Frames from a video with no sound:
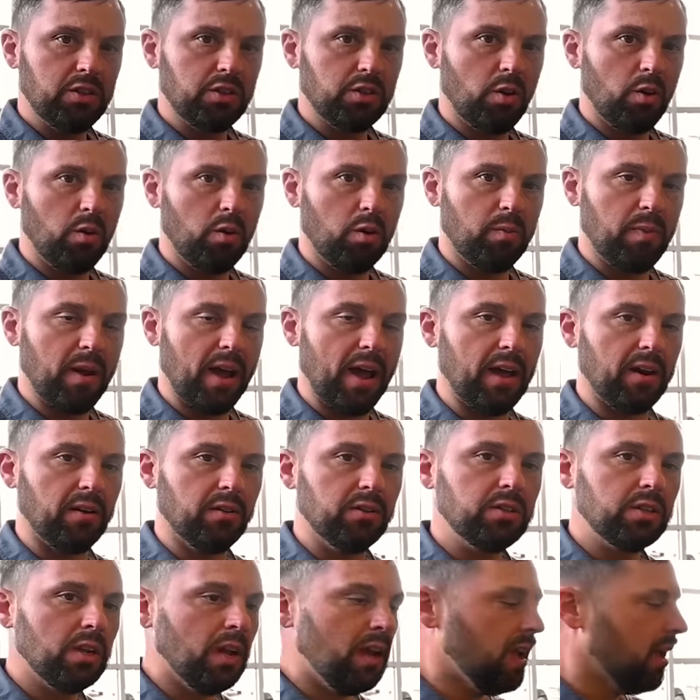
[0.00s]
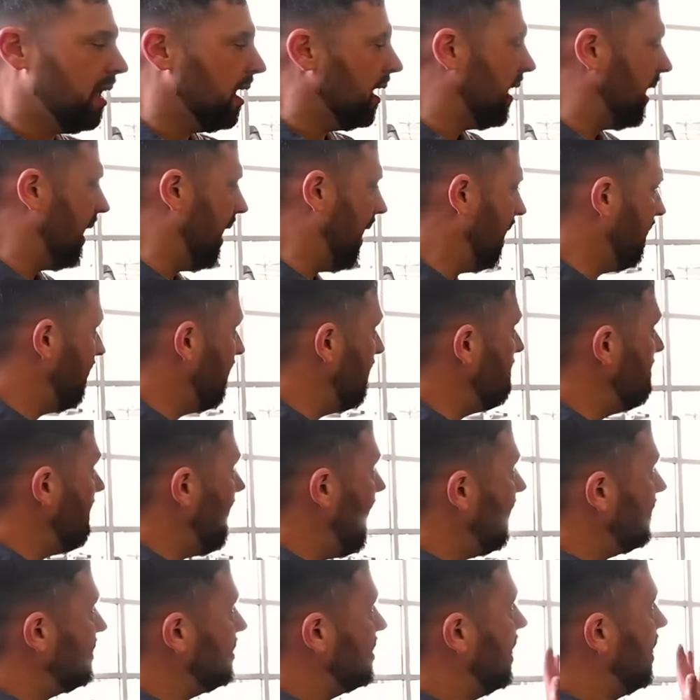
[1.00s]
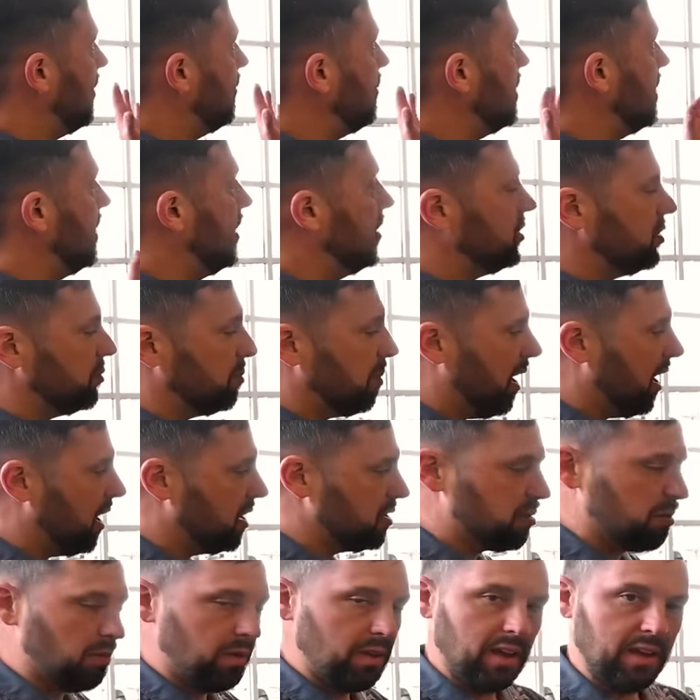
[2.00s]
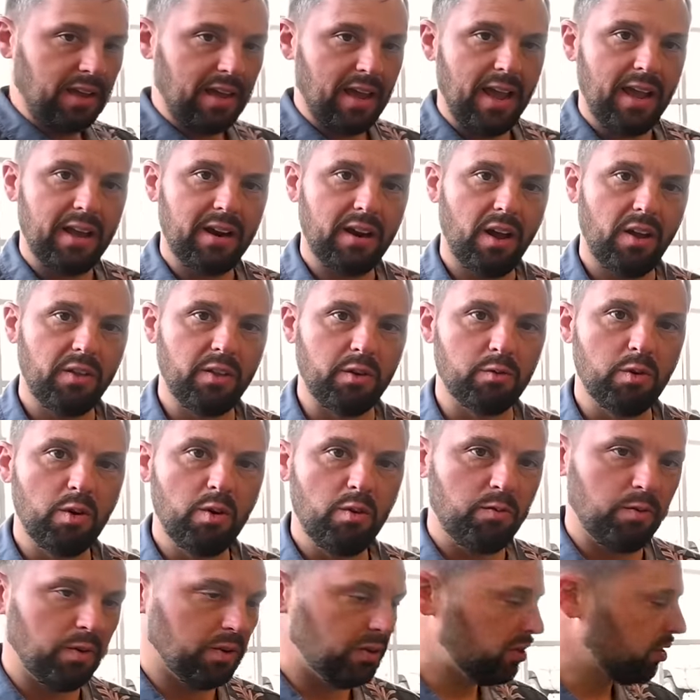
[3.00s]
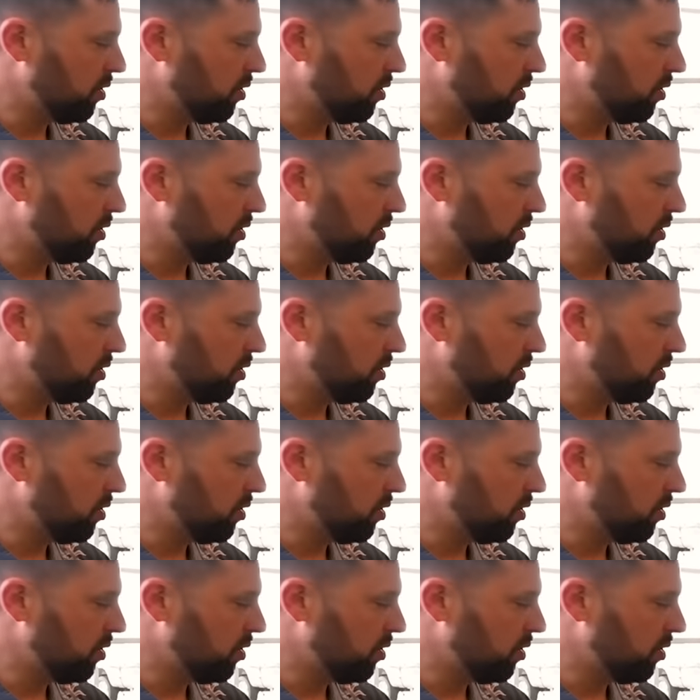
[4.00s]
solar panels, and they max out every inch possible they can on the roof with